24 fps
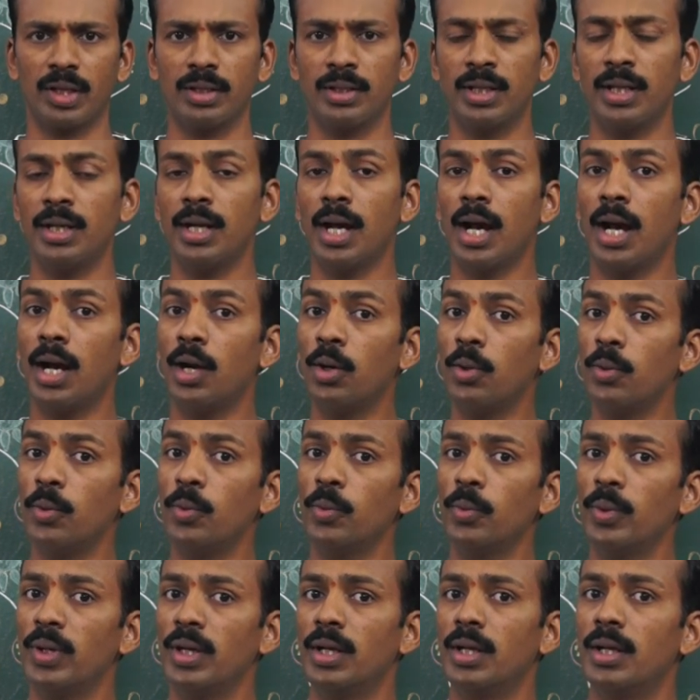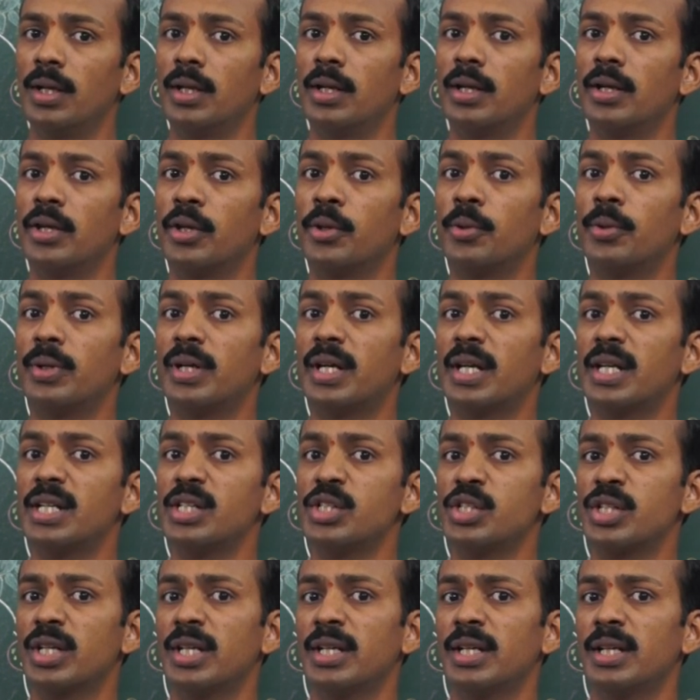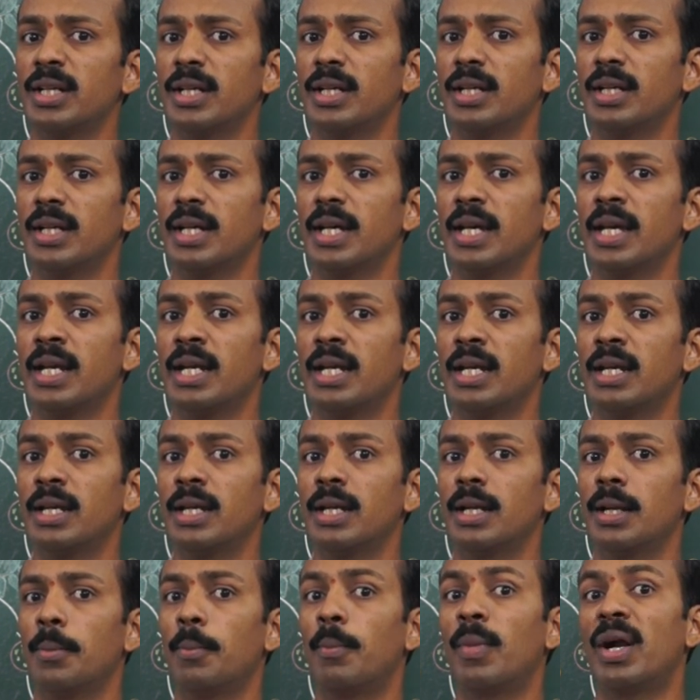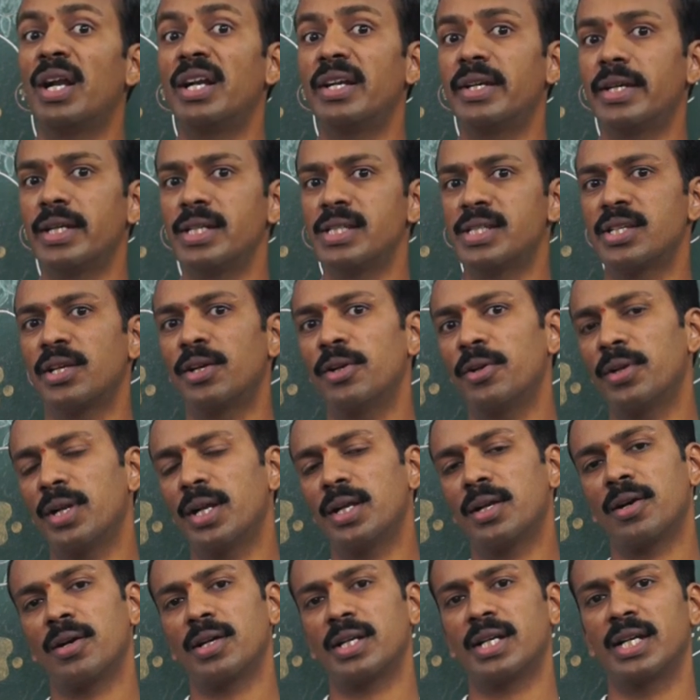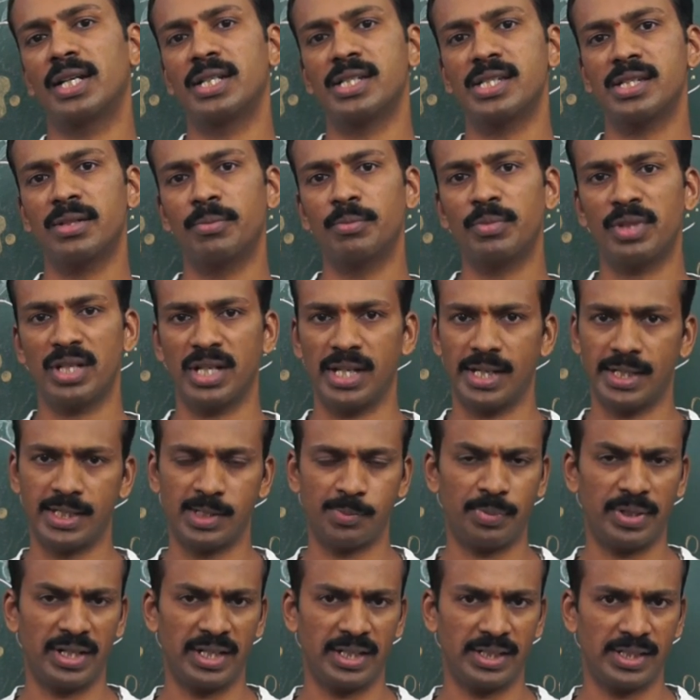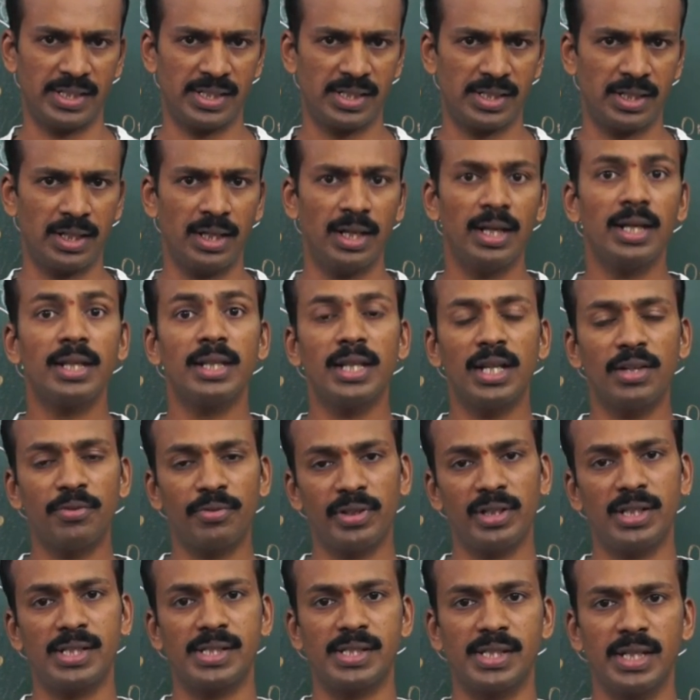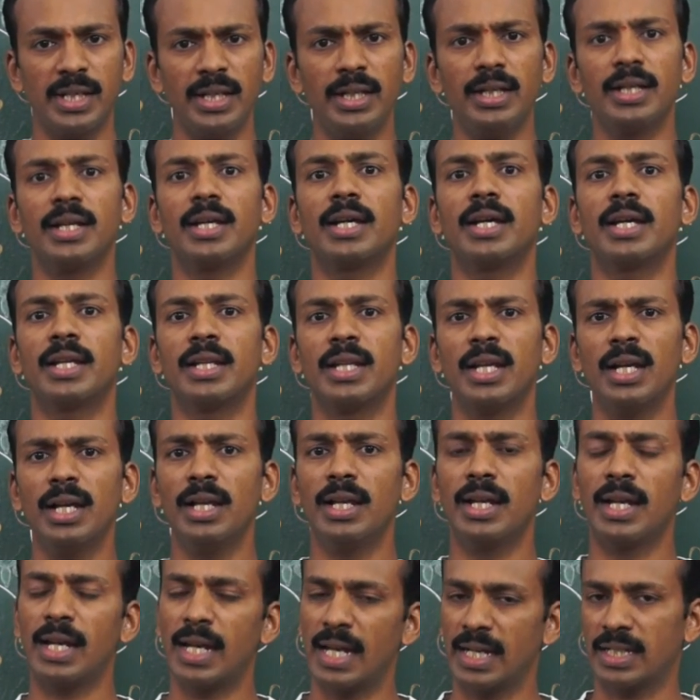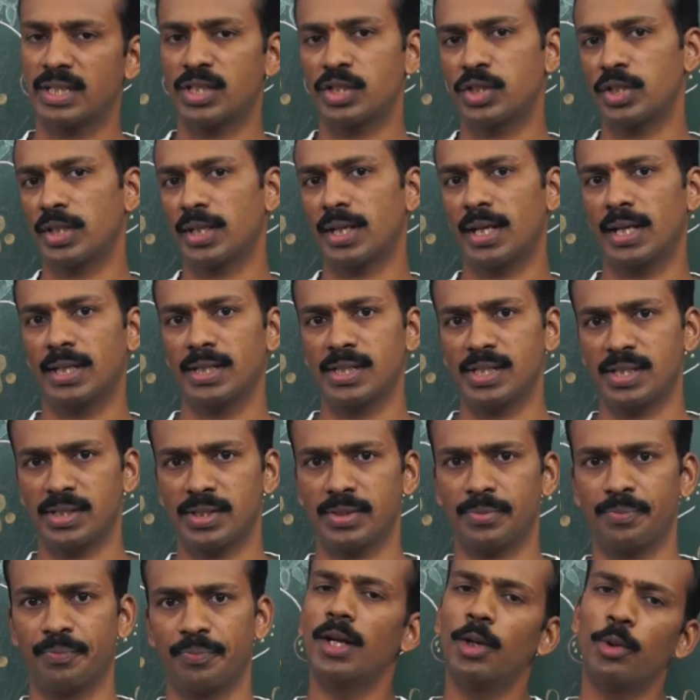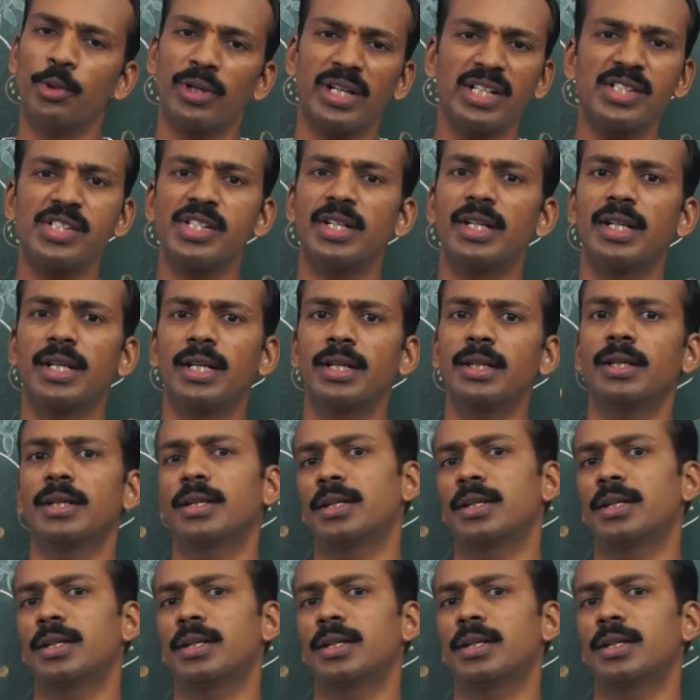Then how nutrition in multicellular organism takes place? That we will see in the next class. Okay, children.